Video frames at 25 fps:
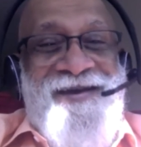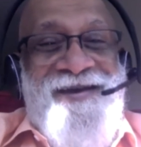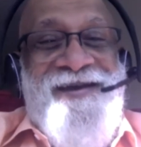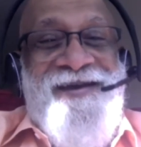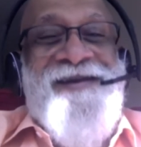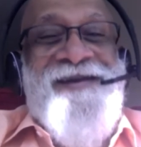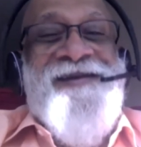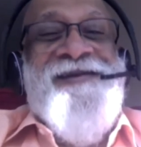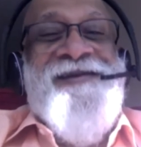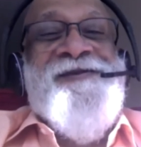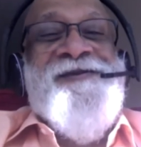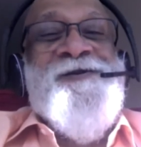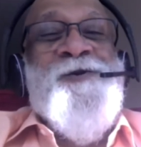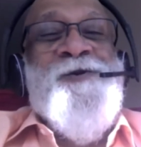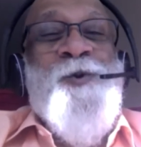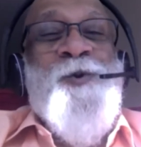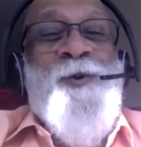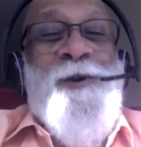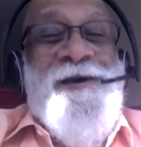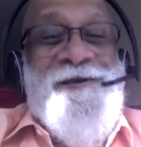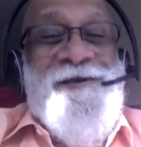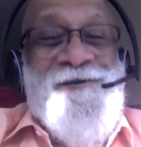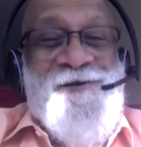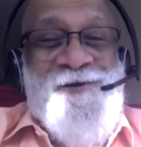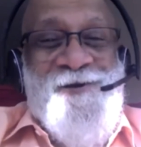it is
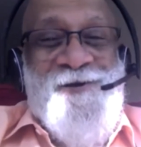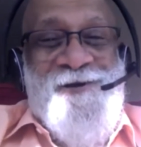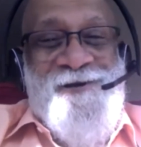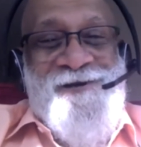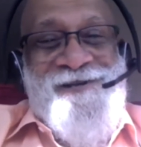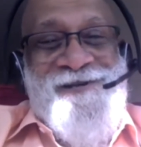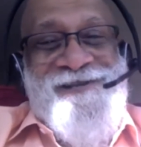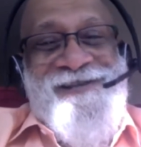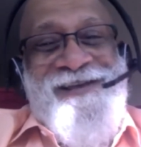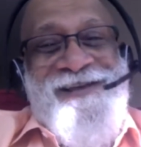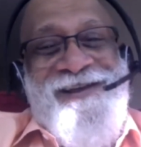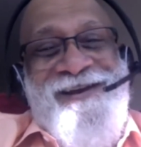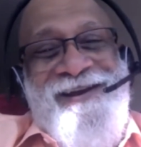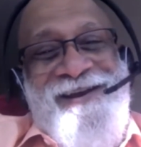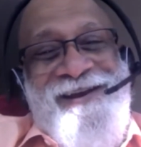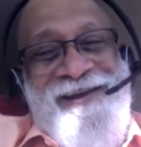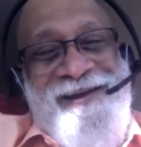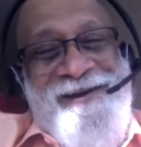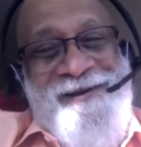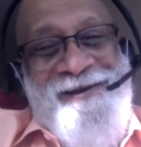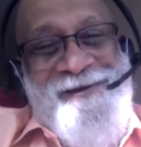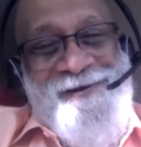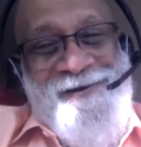questions that lead